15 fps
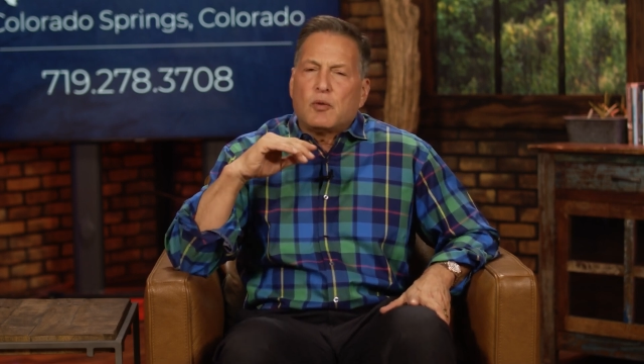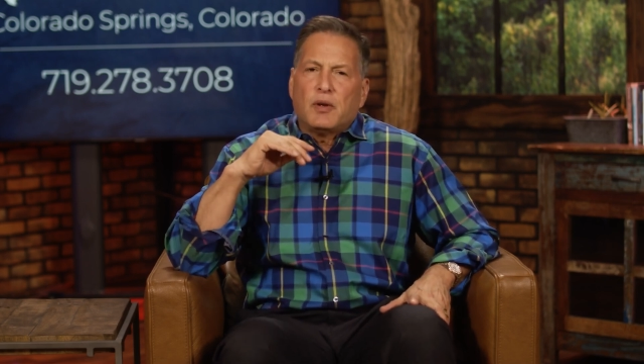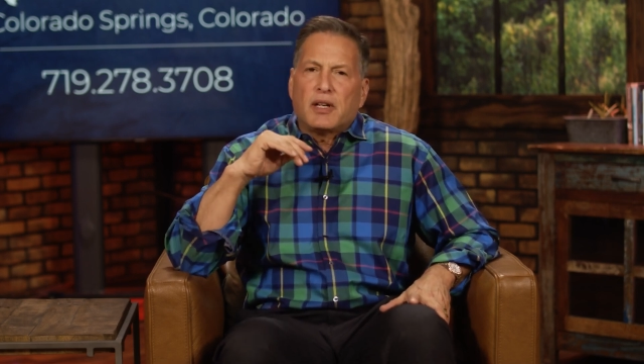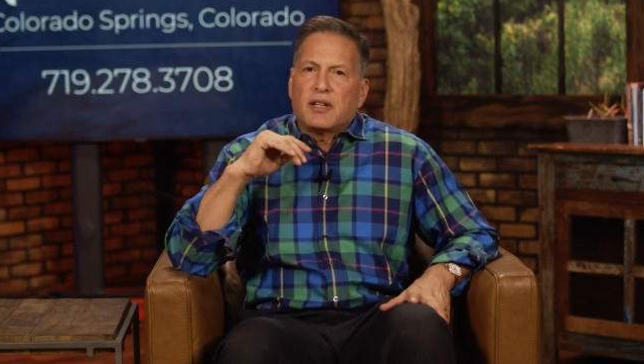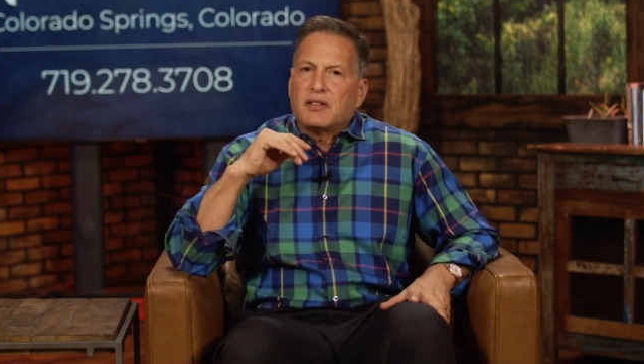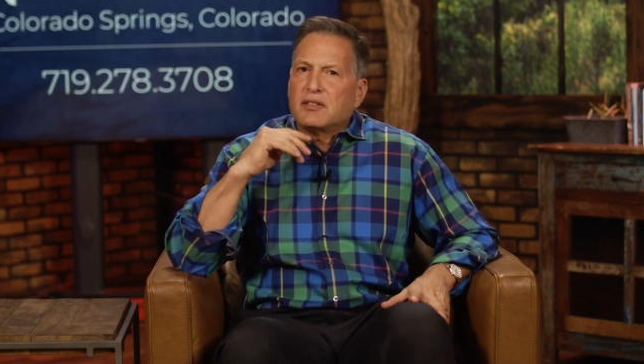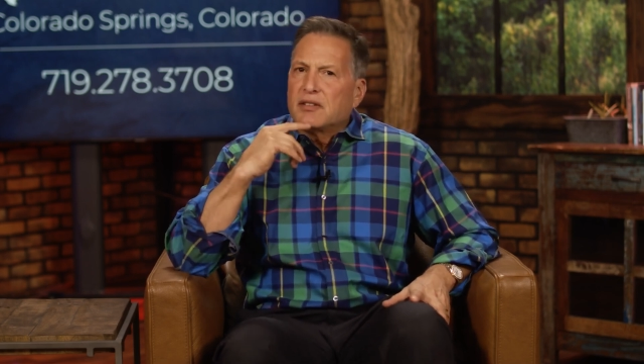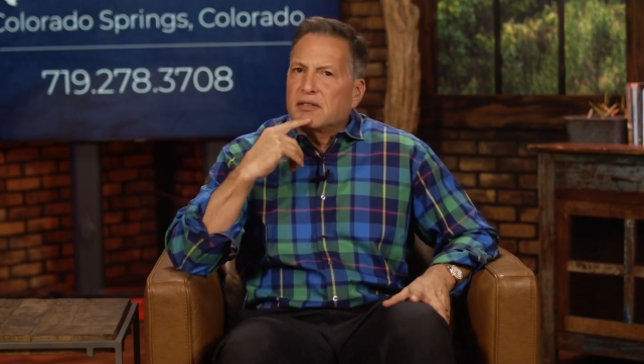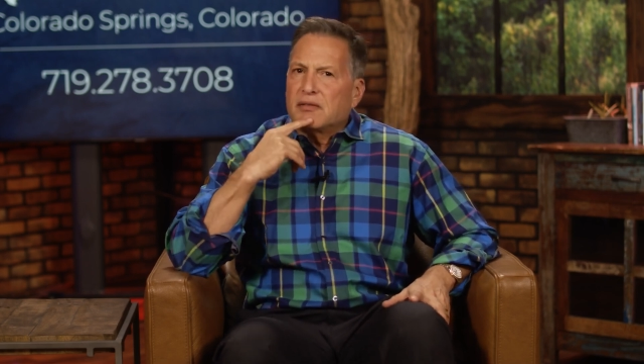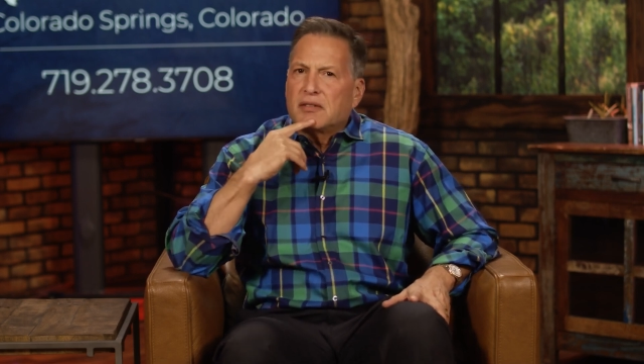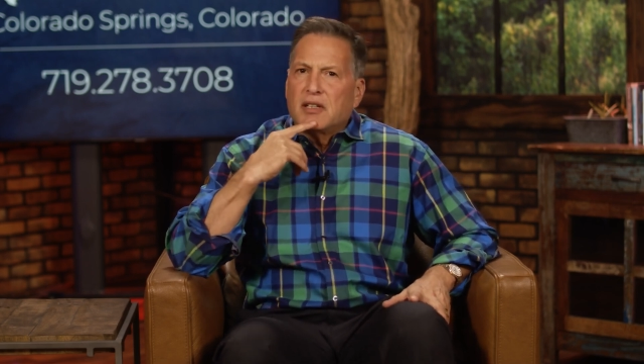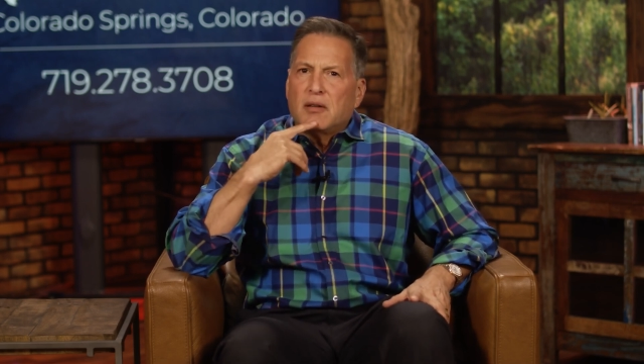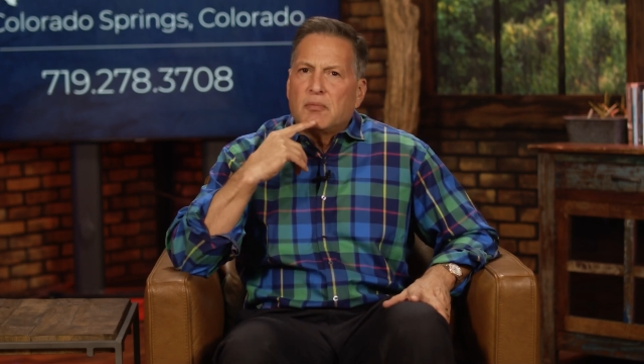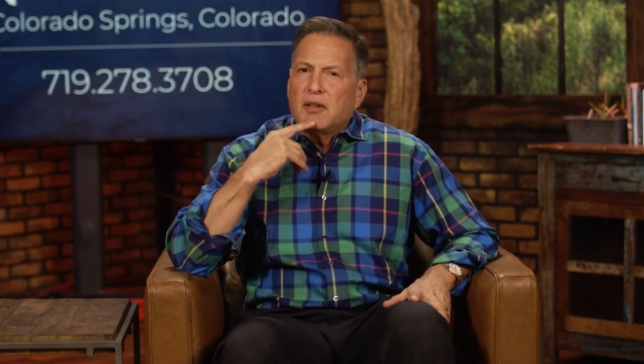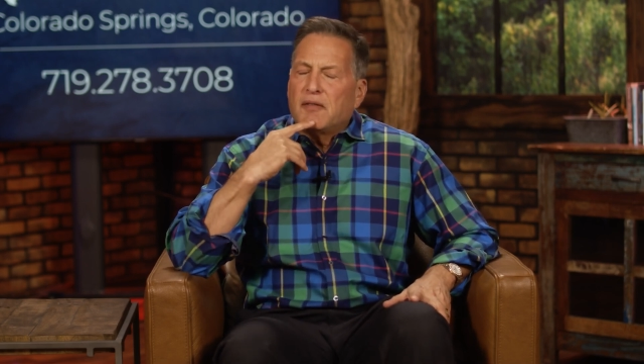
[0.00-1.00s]
quick and just
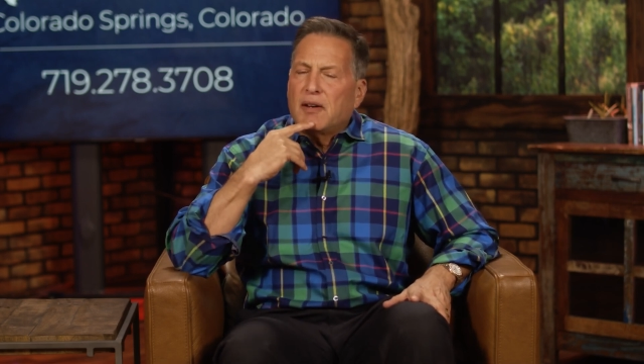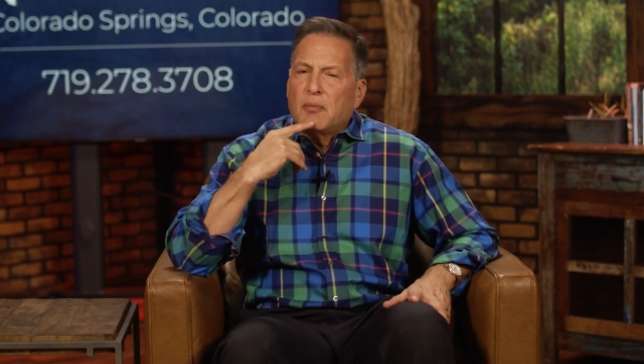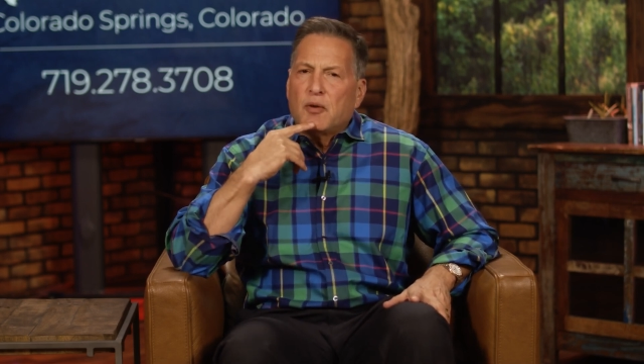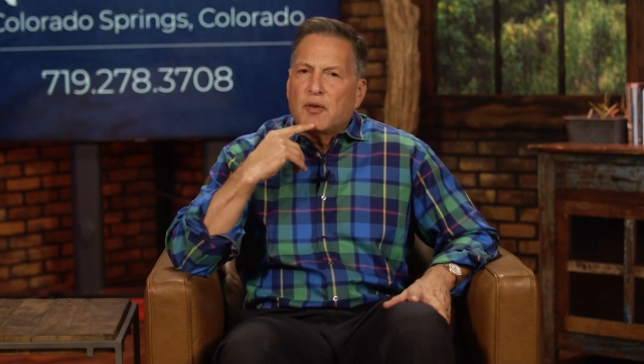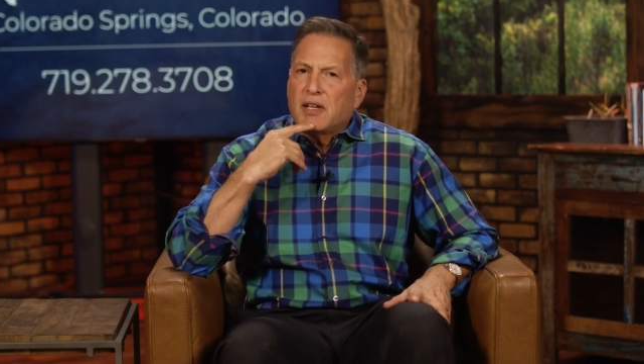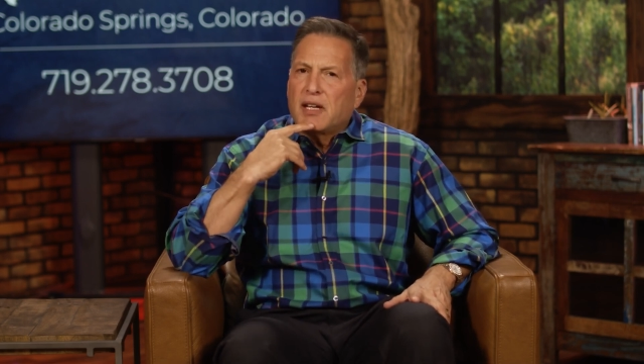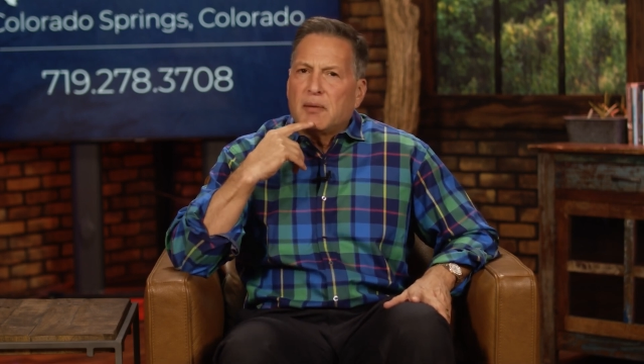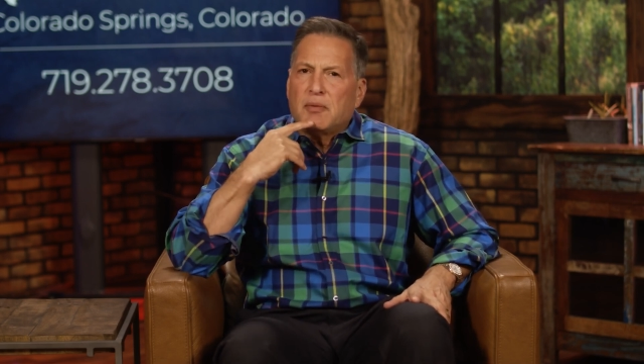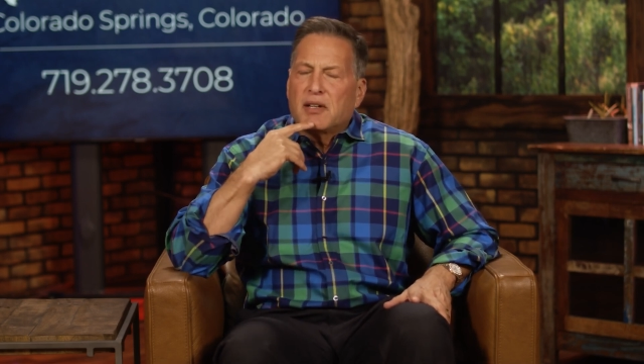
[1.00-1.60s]
tell me if I'm okay,